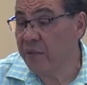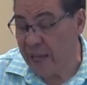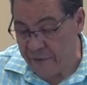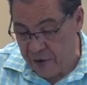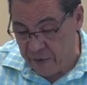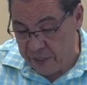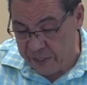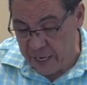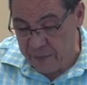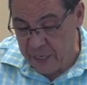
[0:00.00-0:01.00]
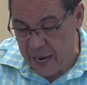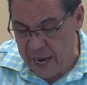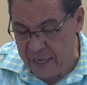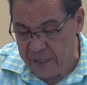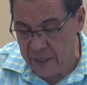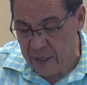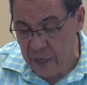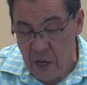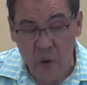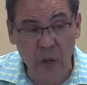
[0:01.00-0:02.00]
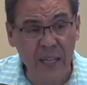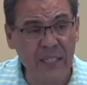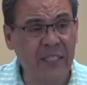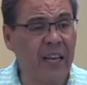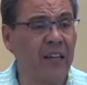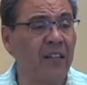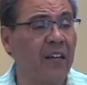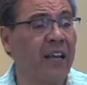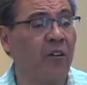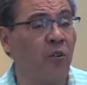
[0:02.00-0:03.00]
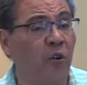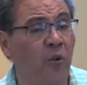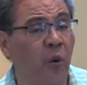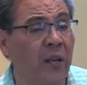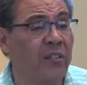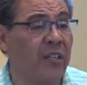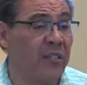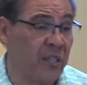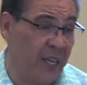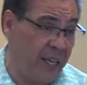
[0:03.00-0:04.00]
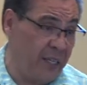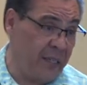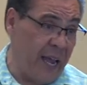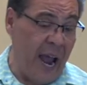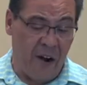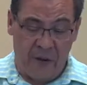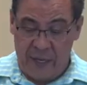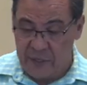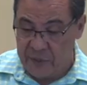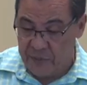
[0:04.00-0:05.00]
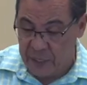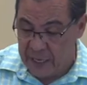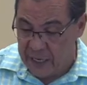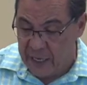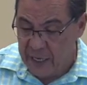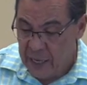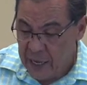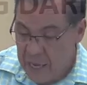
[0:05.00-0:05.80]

that very same night. Well, let's take a look at who was this King Darius, beginning